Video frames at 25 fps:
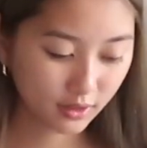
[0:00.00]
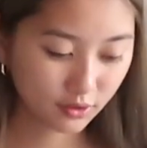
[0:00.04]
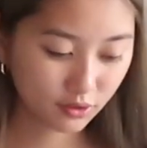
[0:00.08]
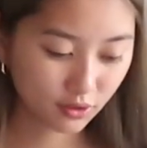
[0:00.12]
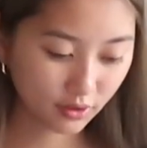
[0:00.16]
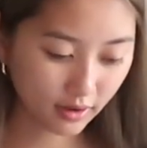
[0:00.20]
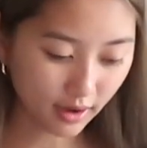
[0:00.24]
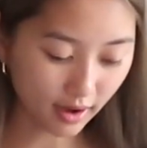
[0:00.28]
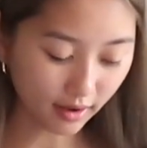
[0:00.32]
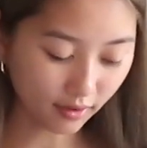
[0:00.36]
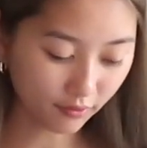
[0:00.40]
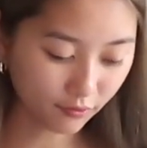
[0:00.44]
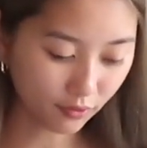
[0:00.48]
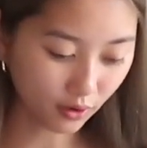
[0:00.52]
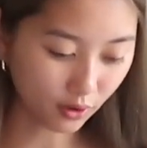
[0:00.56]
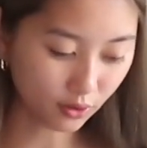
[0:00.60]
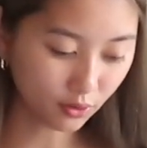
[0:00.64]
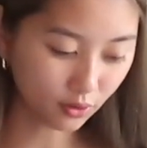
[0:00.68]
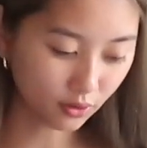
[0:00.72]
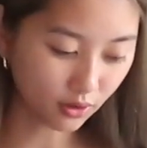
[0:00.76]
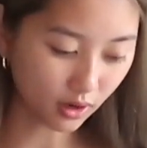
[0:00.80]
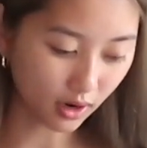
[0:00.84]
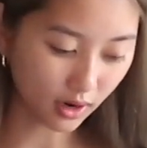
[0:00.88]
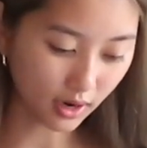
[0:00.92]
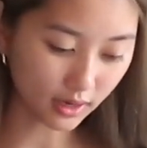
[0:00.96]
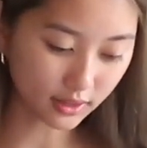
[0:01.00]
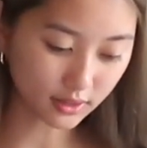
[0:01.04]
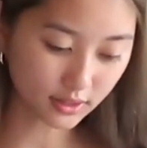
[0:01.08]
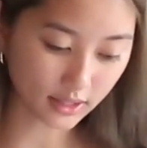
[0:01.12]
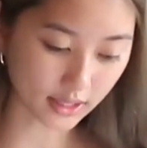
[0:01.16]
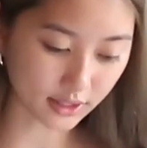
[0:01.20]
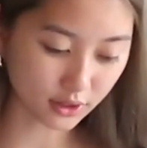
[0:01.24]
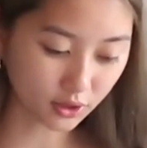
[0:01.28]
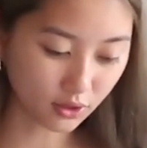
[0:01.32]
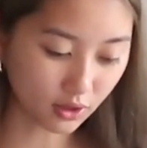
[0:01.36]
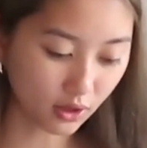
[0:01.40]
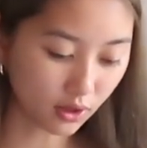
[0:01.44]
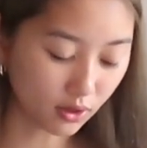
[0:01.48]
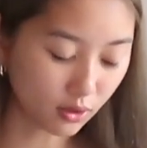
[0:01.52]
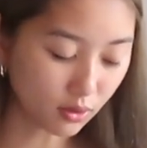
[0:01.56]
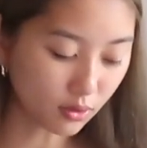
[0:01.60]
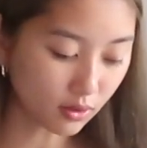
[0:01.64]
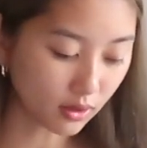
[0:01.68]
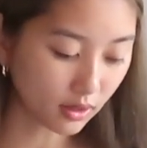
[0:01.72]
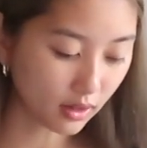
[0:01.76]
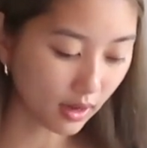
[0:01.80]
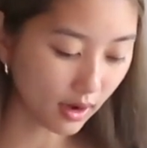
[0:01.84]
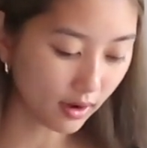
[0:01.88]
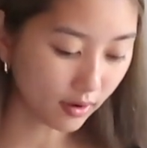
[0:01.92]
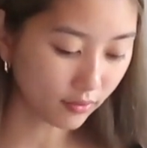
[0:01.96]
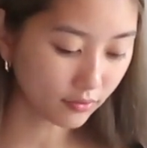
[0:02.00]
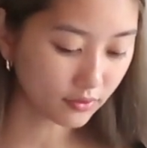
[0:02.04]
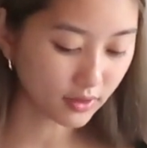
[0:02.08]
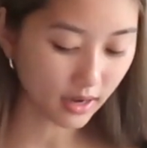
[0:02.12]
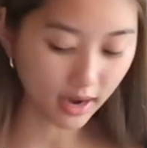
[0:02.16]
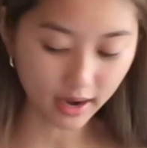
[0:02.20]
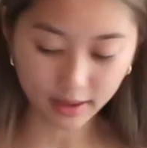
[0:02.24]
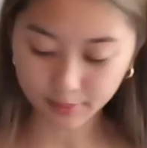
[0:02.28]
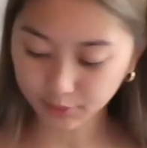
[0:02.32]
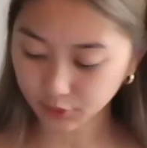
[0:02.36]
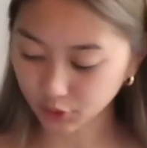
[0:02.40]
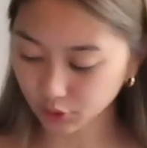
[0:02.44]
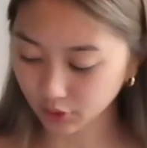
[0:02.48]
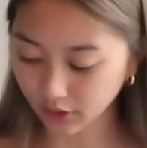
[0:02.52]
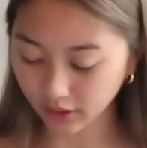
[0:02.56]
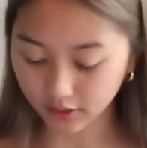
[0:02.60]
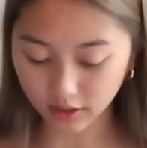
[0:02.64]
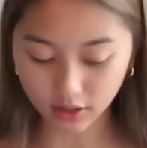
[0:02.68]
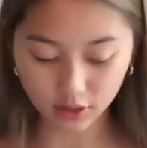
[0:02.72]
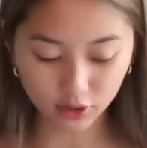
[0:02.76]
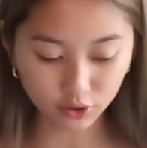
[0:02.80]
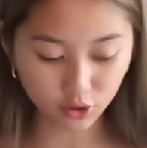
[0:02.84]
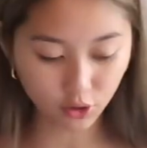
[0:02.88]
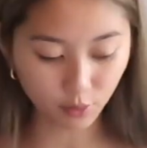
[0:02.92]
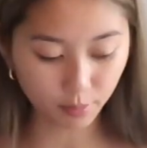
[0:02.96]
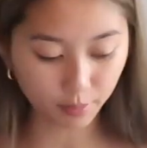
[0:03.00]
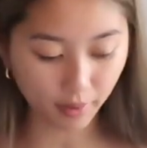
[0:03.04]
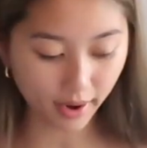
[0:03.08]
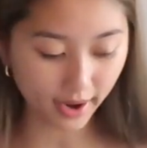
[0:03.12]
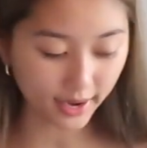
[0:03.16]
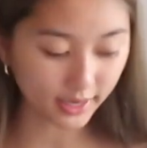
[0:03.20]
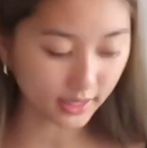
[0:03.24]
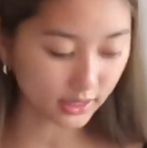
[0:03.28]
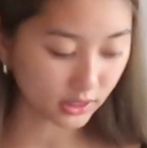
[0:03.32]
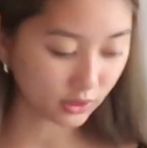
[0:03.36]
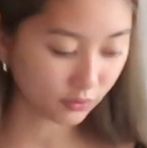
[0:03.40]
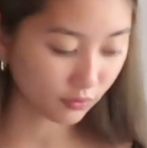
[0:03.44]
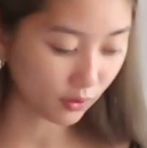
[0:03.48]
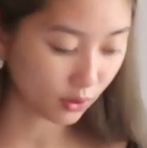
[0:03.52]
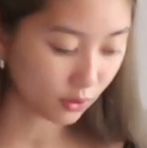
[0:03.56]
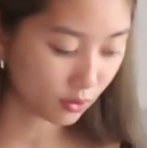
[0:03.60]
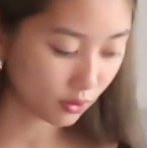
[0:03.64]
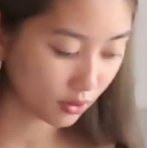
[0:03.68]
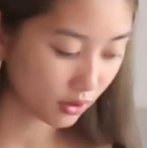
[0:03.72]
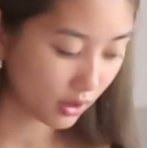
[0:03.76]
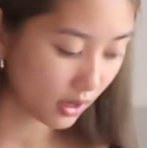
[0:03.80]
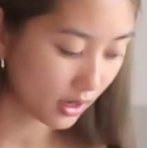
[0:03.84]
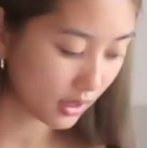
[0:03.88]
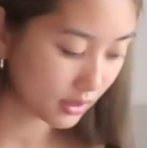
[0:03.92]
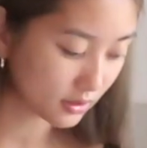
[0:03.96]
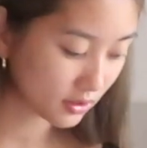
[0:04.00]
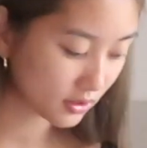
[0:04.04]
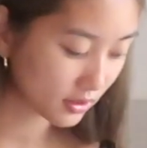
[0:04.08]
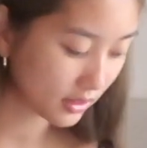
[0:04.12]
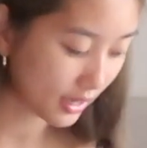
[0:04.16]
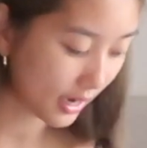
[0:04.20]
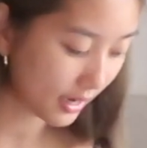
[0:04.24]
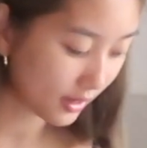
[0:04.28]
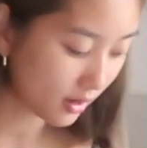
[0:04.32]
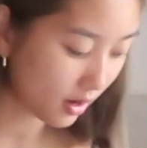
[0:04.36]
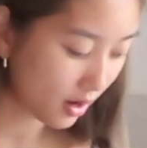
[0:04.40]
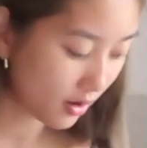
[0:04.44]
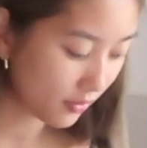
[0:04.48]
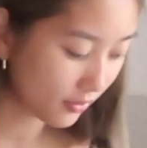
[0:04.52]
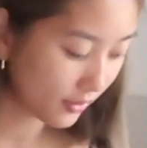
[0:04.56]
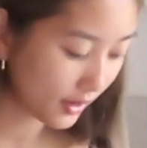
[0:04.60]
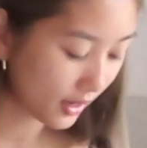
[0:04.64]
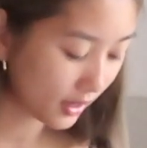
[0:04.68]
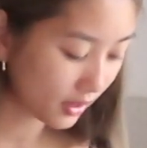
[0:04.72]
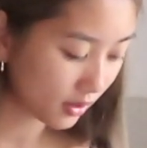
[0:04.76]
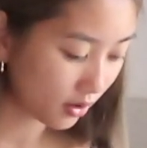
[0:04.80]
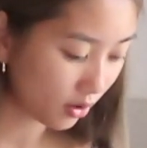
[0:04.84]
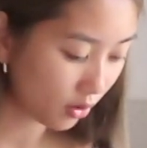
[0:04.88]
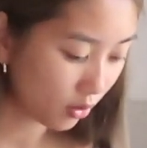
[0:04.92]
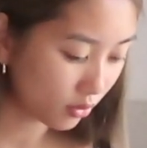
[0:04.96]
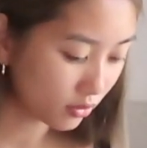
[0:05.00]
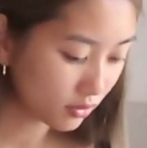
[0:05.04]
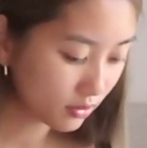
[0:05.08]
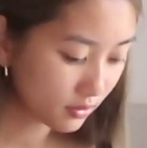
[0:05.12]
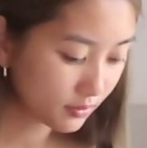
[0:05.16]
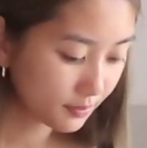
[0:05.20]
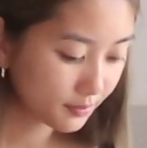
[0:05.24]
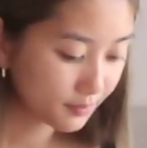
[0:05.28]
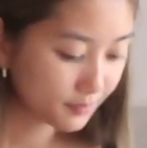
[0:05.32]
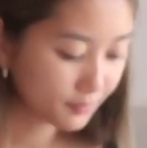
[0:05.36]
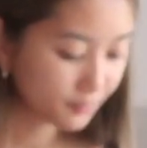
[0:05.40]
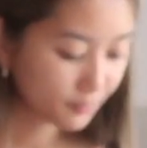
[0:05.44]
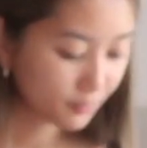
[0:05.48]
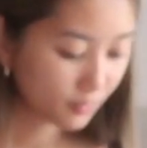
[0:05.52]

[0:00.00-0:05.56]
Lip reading: to get photo cards. And you know, a lot of times you can also buy these photo cards like on their own.